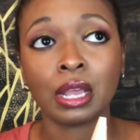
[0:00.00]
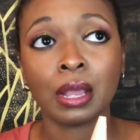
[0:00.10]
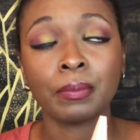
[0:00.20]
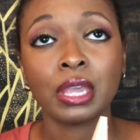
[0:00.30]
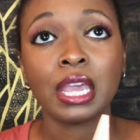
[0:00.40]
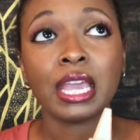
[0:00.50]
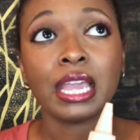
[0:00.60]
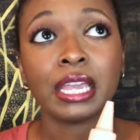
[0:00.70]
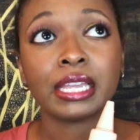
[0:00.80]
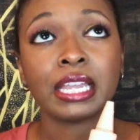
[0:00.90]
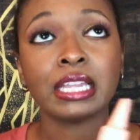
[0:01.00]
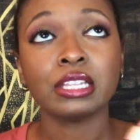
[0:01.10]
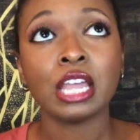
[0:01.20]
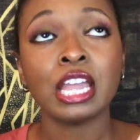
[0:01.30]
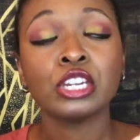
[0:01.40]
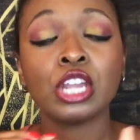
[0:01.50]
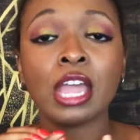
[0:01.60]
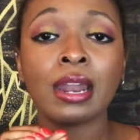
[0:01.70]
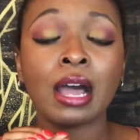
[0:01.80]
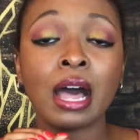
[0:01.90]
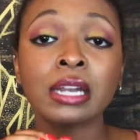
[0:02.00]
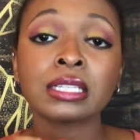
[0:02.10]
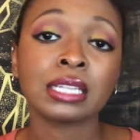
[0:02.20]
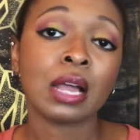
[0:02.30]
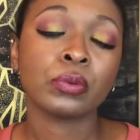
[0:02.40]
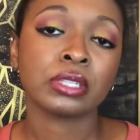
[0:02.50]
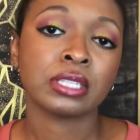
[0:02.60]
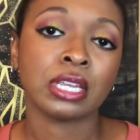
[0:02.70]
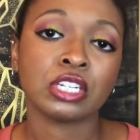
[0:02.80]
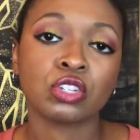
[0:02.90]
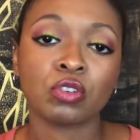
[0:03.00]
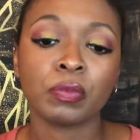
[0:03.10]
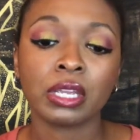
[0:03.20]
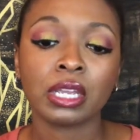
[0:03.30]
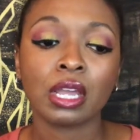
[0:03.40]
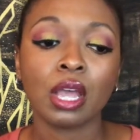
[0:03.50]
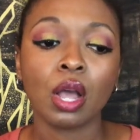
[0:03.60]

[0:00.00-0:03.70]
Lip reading: And honestly, I will say stripping